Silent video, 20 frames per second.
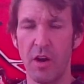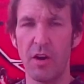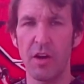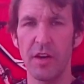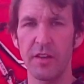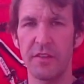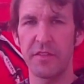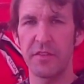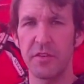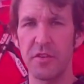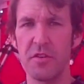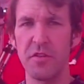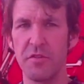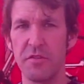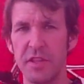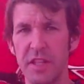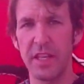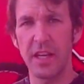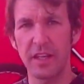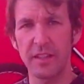Alright,
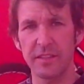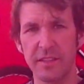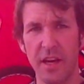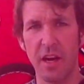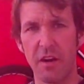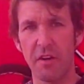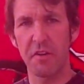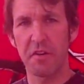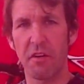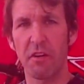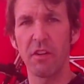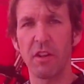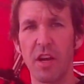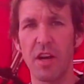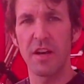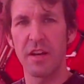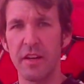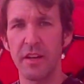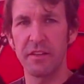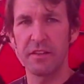so the next tire in our
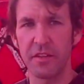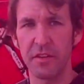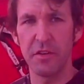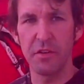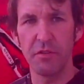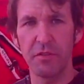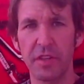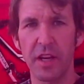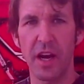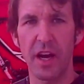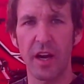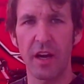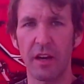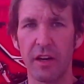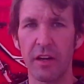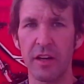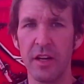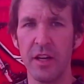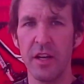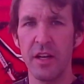line is a new
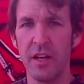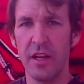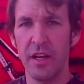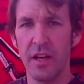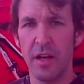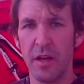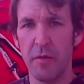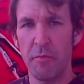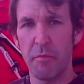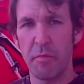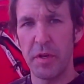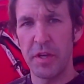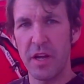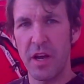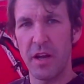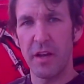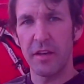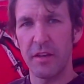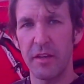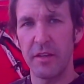tire, but
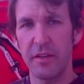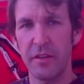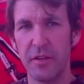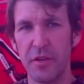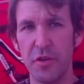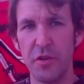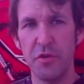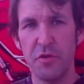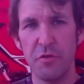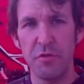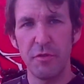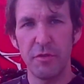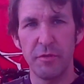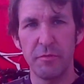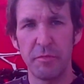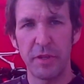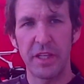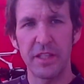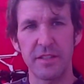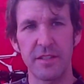not new
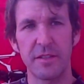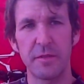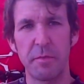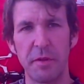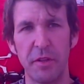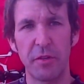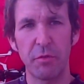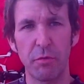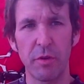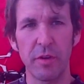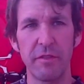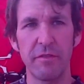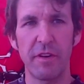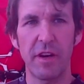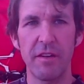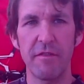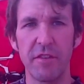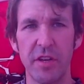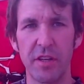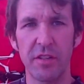because it's been
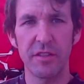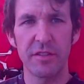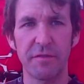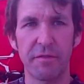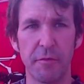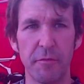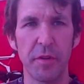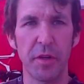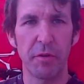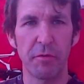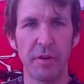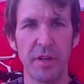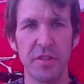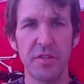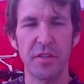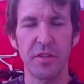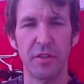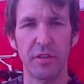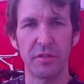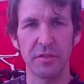25 years from the
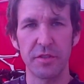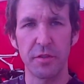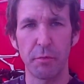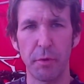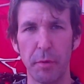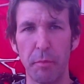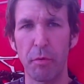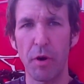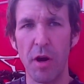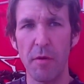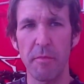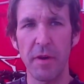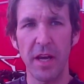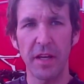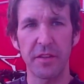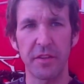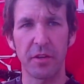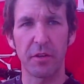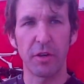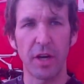original. So we brought
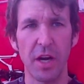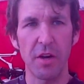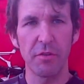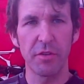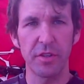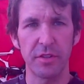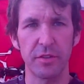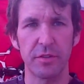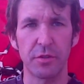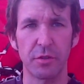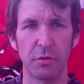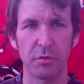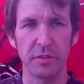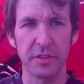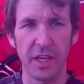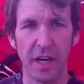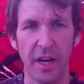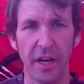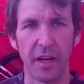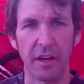back the ground control
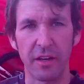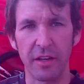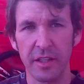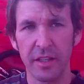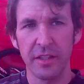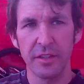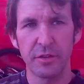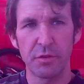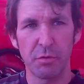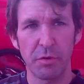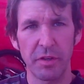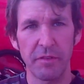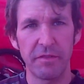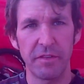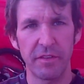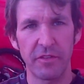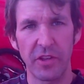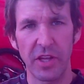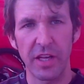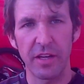tire,
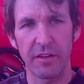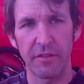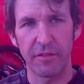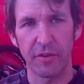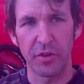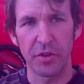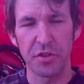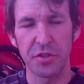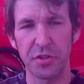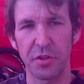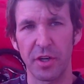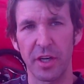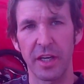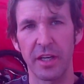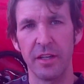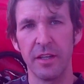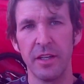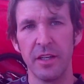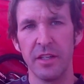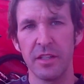25th
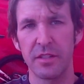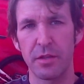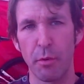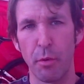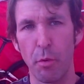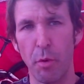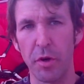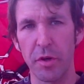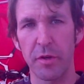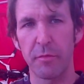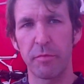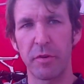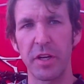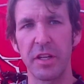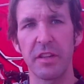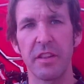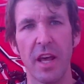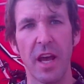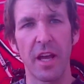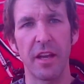anniversary. So we wanted to
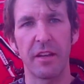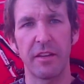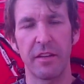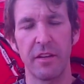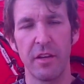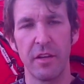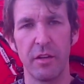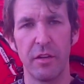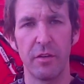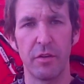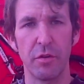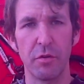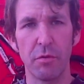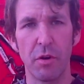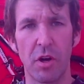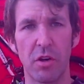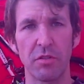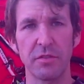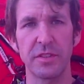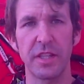bring that
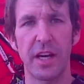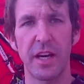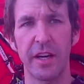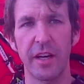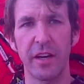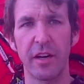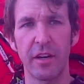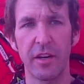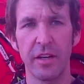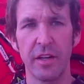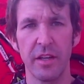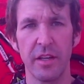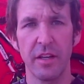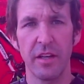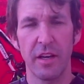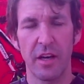do-all tire,